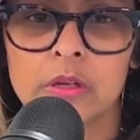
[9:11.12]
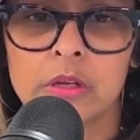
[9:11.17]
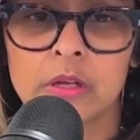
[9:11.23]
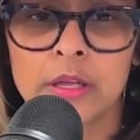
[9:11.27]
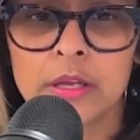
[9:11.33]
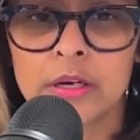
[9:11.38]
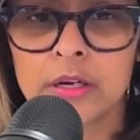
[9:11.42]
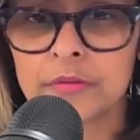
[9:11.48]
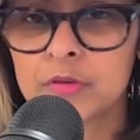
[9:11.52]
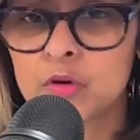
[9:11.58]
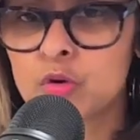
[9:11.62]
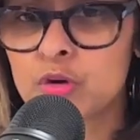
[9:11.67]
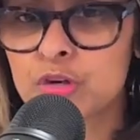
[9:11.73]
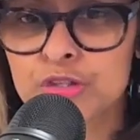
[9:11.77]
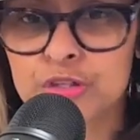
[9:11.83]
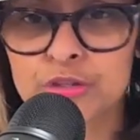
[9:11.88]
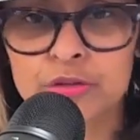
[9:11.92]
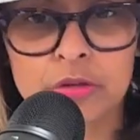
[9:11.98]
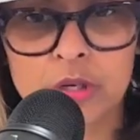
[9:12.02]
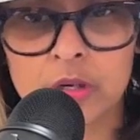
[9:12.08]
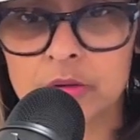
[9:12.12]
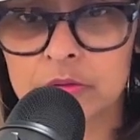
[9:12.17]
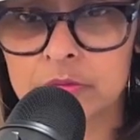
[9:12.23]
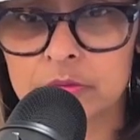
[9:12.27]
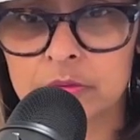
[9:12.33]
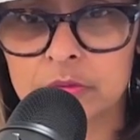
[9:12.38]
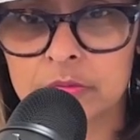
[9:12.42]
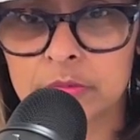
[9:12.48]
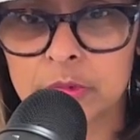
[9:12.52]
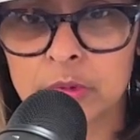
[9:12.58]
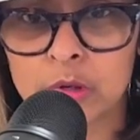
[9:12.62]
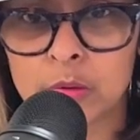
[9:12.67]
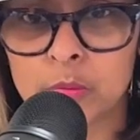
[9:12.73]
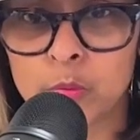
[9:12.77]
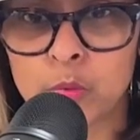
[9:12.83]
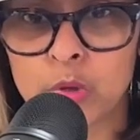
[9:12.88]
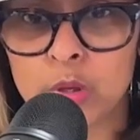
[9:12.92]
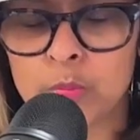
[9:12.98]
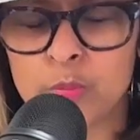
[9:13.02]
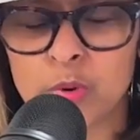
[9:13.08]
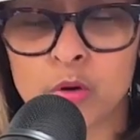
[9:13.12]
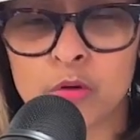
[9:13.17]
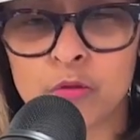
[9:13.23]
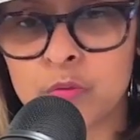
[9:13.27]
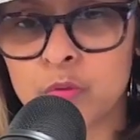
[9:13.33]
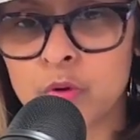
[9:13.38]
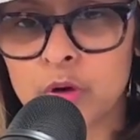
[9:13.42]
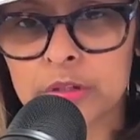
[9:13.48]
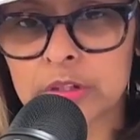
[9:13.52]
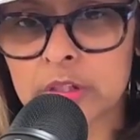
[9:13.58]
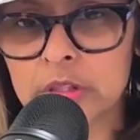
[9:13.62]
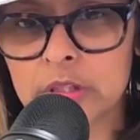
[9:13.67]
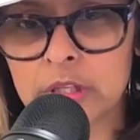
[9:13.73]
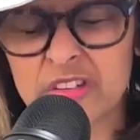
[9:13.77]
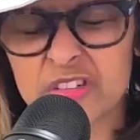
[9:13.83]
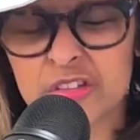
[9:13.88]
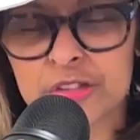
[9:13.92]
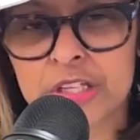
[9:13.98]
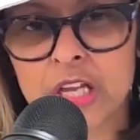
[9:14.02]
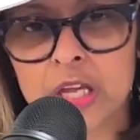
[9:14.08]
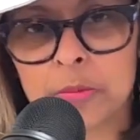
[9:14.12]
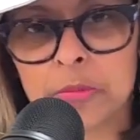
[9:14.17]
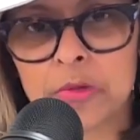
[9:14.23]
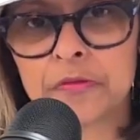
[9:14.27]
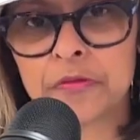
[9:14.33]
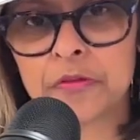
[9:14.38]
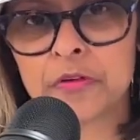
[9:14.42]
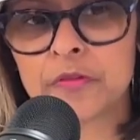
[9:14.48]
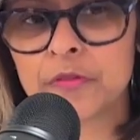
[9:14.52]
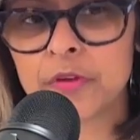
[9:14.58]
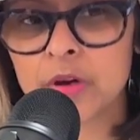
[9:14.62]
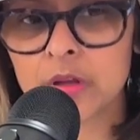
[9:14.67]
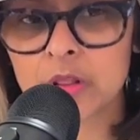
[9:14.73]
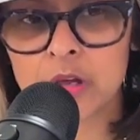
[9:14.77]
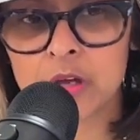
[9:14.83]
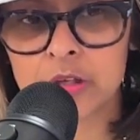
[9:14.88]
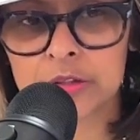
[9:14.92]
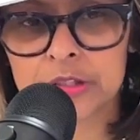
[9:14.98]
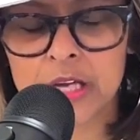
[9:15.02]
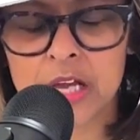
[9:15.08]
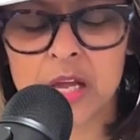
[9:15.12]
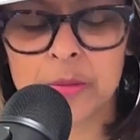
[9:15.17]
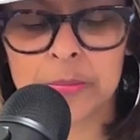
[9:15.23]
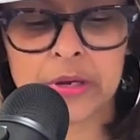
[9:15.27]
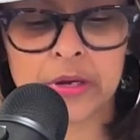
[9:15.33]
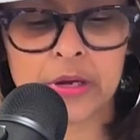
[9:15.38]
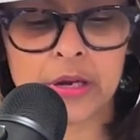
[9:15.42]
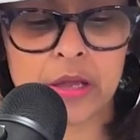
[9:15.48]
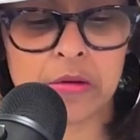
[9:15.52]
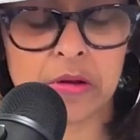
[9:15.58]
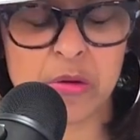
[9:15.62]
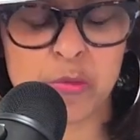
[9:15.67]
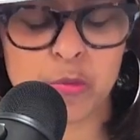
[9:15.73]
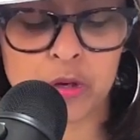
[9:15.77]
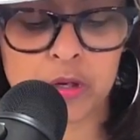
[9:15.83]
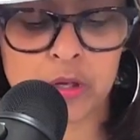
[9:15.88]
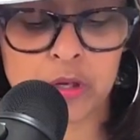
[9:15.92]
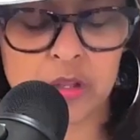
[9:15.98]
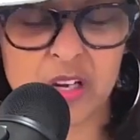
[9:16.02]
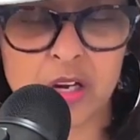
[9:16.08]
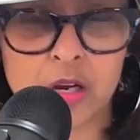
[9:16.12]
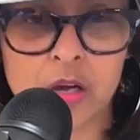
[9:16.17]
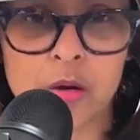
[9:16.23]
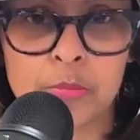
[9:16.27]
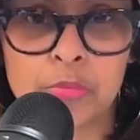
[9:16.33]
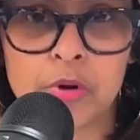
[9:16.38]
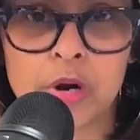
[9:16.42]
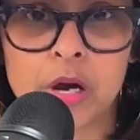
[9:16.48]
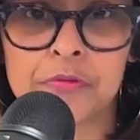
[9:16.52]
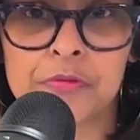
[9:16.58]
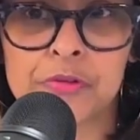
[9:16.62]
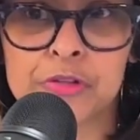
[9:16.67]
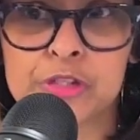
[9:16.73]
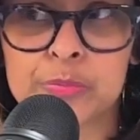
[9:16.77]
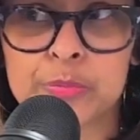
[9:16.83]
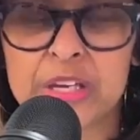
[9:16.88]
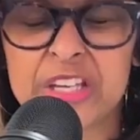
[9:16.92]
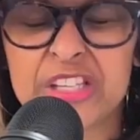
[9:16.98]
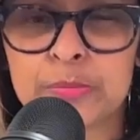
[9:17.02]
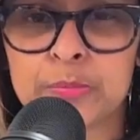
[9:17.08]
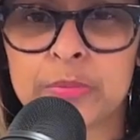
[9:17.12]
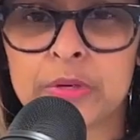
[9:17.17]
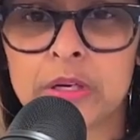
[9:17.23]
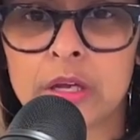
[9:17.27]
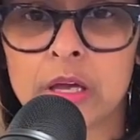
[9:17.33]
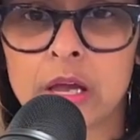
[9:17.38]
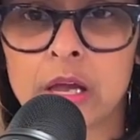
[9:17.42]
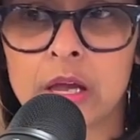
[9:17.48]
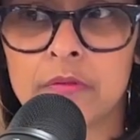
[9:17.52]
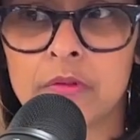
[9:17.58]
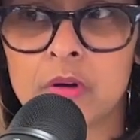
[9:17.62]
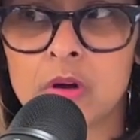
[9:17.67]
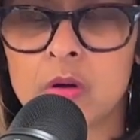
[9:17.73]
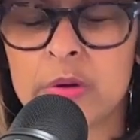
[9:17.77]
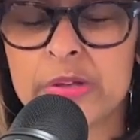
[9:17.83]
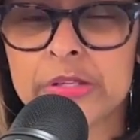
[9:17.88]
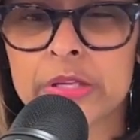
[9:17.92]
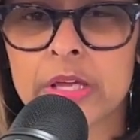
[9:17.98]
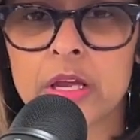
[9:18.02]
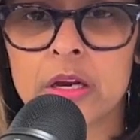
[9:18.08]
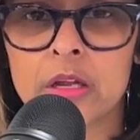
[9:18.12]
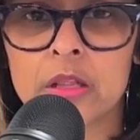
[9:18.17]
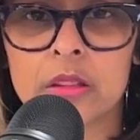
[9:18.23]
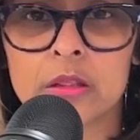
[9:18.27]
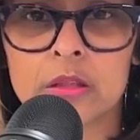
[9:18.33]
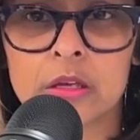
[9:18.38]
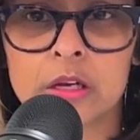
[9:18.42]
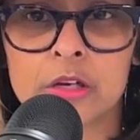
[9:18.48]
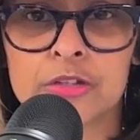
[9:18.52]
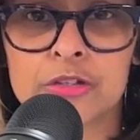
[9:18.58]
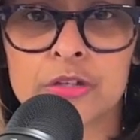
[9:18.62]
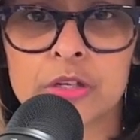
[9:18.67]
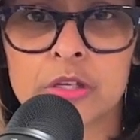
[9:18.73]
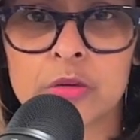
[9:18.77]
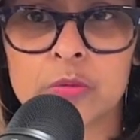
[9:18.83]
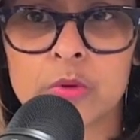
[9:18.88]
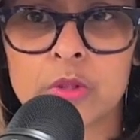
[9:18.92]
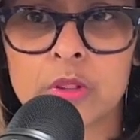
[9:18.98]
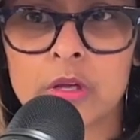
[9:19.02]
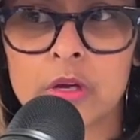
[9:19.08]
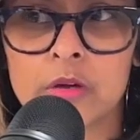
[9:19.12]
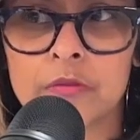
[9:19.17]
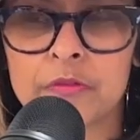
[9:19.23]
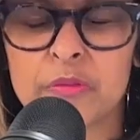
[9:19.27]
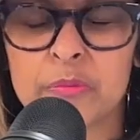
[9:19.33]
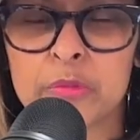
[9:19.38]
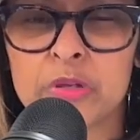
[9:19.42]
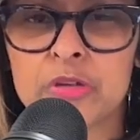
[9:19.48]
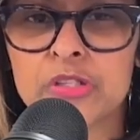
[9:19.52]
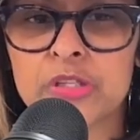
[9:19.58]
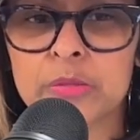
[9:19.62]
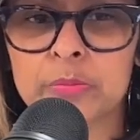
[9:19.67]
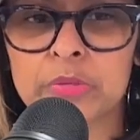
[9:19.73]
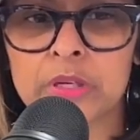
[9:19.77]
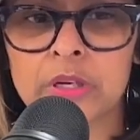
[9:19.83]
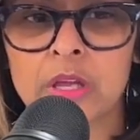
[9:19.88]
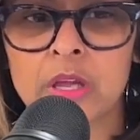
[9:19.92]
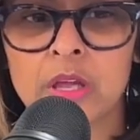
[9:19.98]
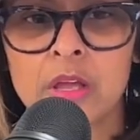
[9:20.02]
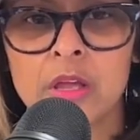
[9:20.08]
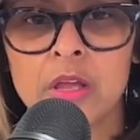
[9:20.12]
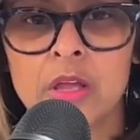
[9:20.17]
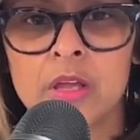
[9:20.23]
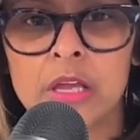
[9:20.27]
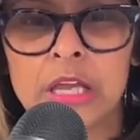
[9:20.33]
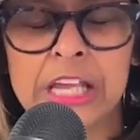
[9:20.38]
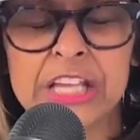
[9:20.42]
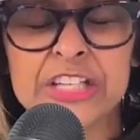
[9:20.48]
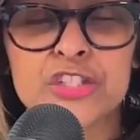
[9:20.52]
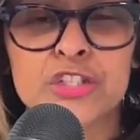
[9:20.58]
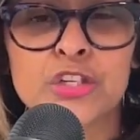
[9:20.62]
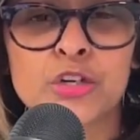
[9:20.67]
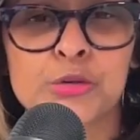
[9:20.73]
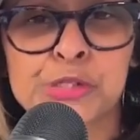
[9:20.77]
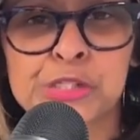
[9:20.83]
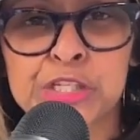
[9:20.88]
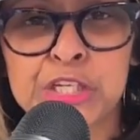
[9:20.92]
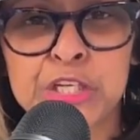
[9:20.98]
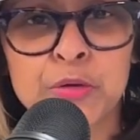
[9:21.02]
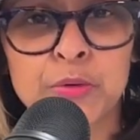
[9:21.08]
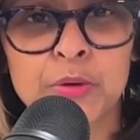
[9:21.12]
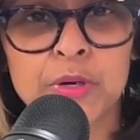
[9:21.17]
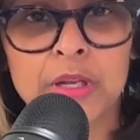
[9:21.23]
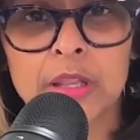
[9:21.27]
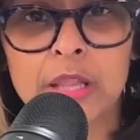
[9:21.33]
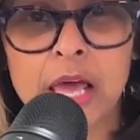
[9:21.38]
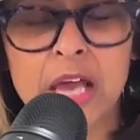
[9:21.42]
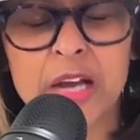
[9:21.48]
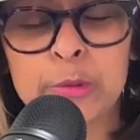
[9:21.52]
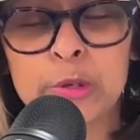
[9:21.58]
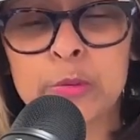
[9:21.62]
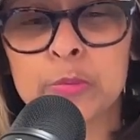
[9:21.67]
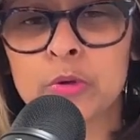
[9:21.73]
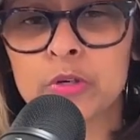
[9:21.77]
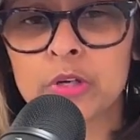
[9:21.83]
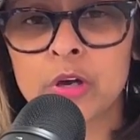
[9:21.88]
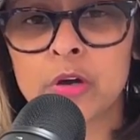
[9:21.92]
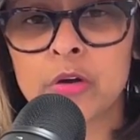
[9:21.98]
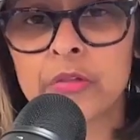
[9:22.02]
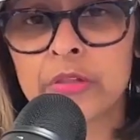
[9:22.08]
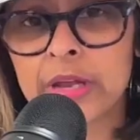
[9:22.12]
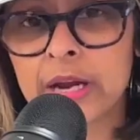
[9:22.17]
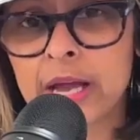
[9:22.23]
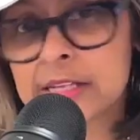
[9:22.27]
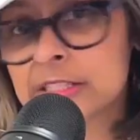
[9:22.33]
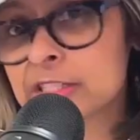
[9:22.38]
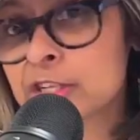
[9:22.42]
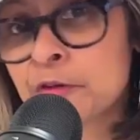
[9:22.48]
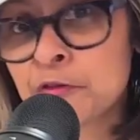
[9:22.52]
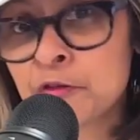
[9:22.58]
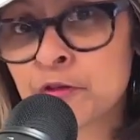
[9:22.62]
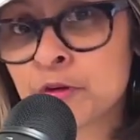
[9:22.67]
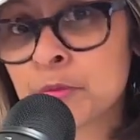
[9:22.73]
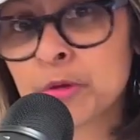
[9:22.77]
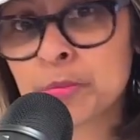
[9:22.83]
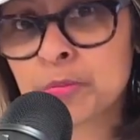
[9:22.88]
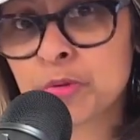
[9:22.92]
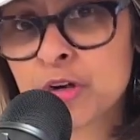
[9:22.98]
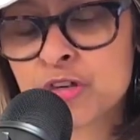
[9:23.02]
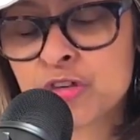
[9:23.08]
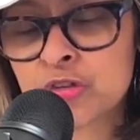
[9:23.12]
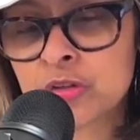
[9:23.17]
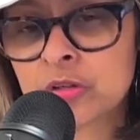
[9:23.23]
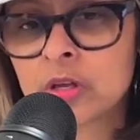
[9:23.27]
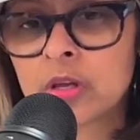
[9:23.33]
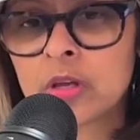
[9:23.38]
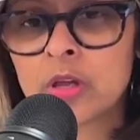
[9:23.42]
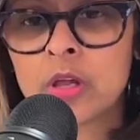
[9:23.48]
And of course, we both worked in entertainment for a very long time, and now I work in the nonprofit space. But I've always had a genuine love for music. But it's no secret, a lot of people know that I suffer from depression,